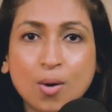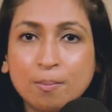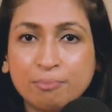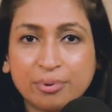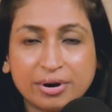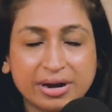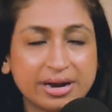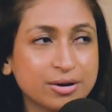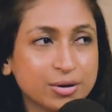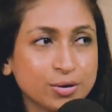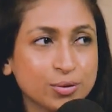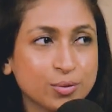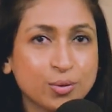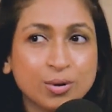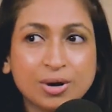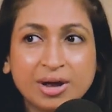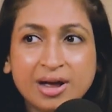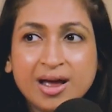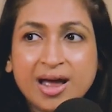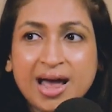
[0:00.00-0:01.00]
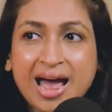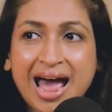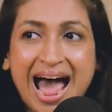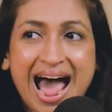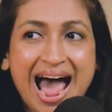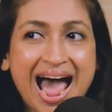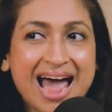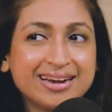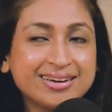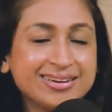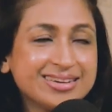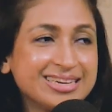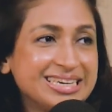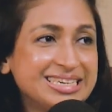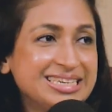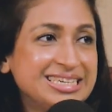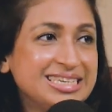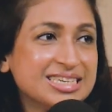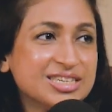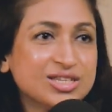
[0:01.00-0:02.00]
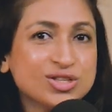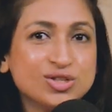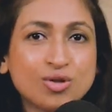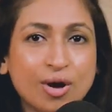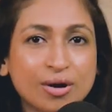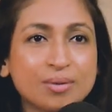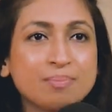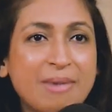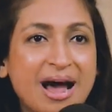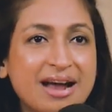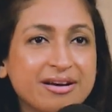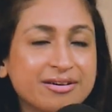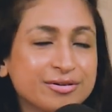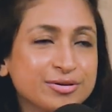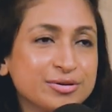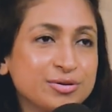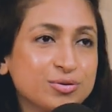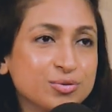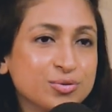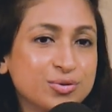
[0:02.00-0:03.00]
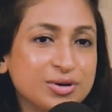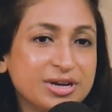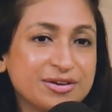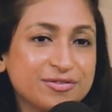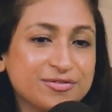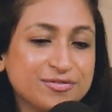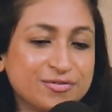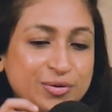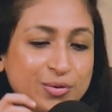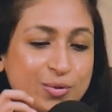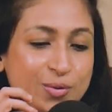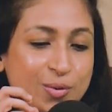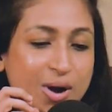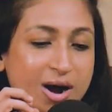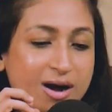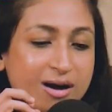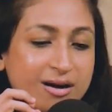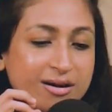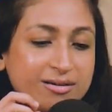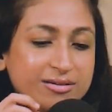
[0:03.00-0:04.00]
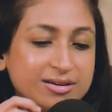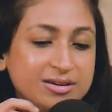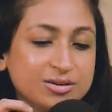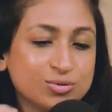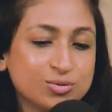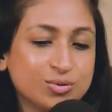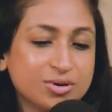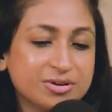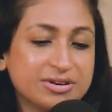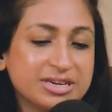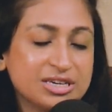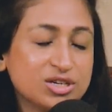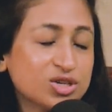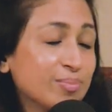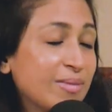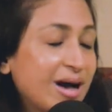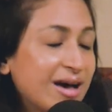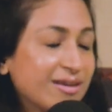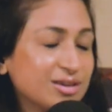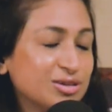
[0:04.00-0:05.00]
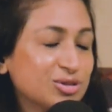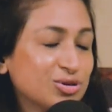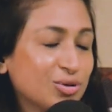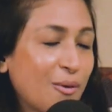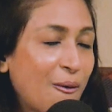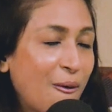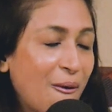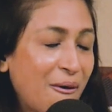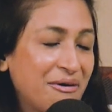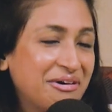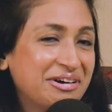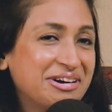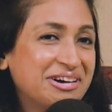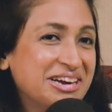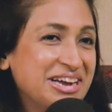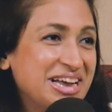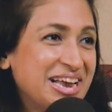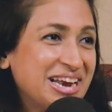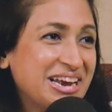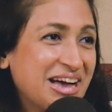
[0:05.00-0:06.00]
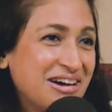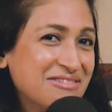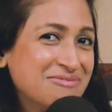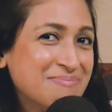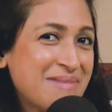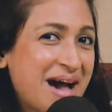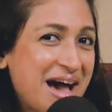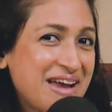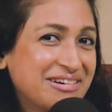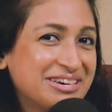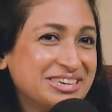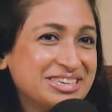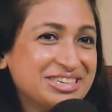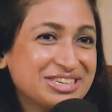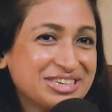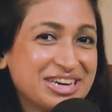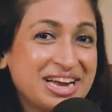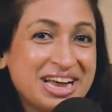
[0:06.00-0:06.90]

break you. And it does not matter, if you are into arranged marriage or love marriage.